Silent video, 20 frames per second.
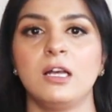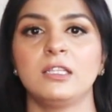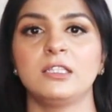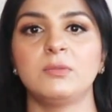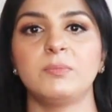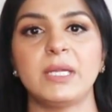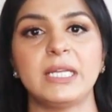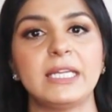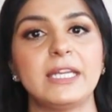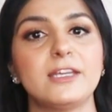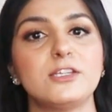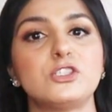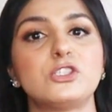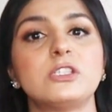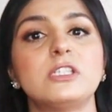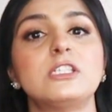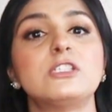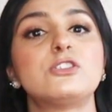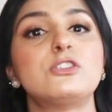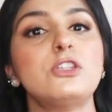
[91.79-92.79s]
the
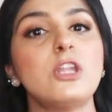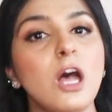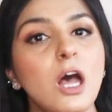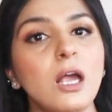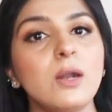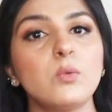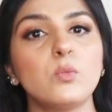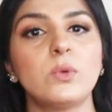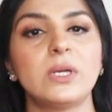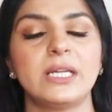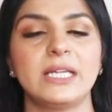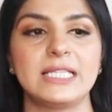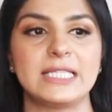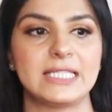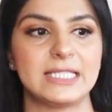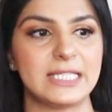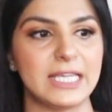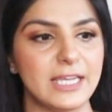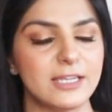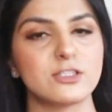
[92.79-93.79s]
medication is not what it
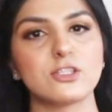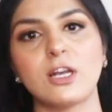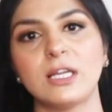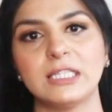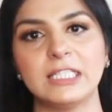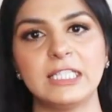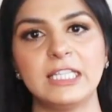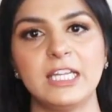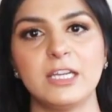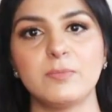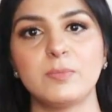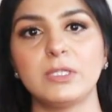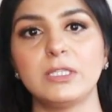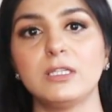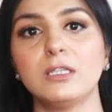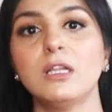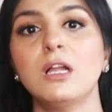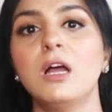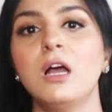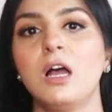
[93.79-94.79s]
says on the
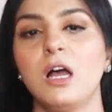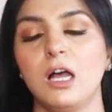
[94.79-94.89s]
label.